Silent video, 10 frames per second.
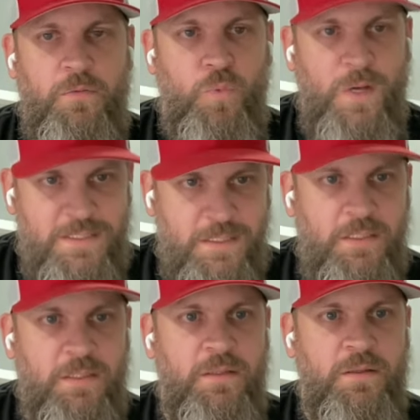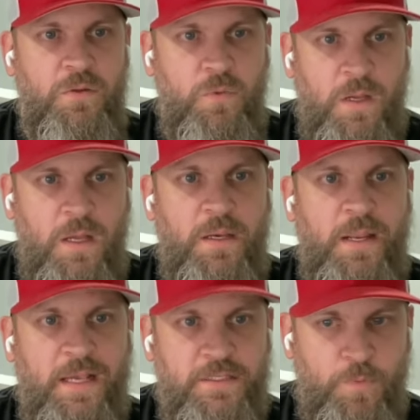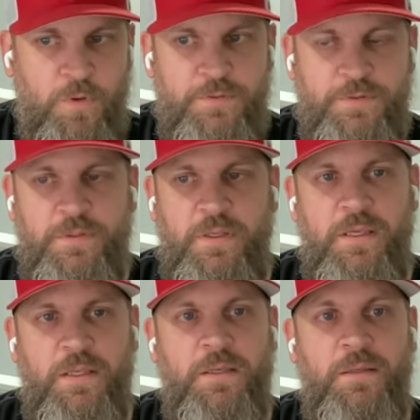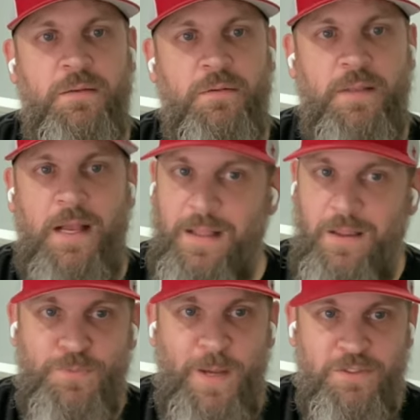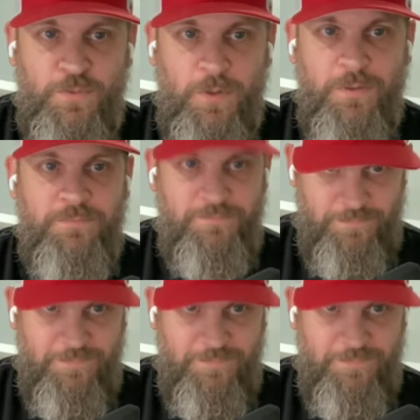resident UConn experts in not college basketball,